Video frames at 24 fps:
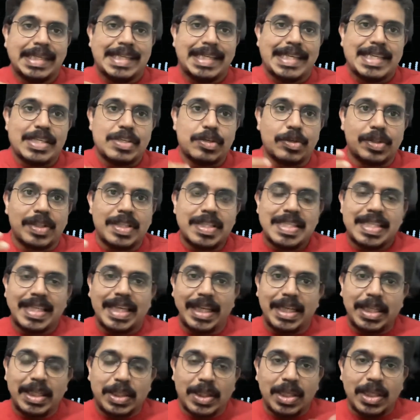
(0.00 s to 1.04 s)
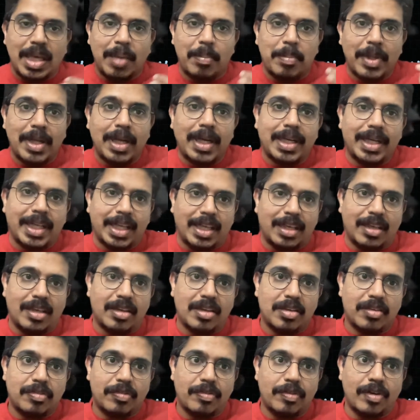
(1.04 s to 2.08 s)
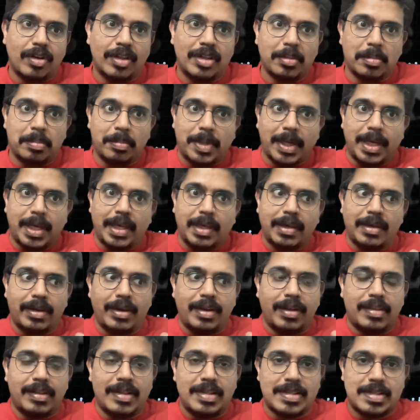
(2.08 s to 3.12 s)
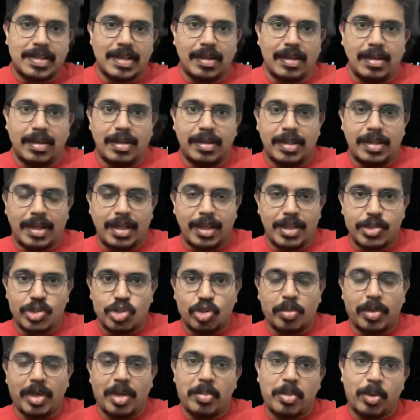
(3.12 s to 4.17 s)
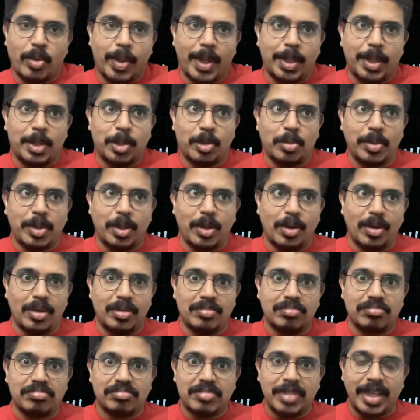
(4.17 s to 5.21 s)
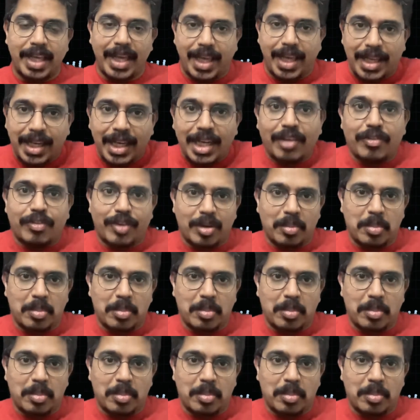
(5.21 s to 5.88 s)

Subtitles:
So this ability for the buyer and the seller, the consumer and provider, to be on any different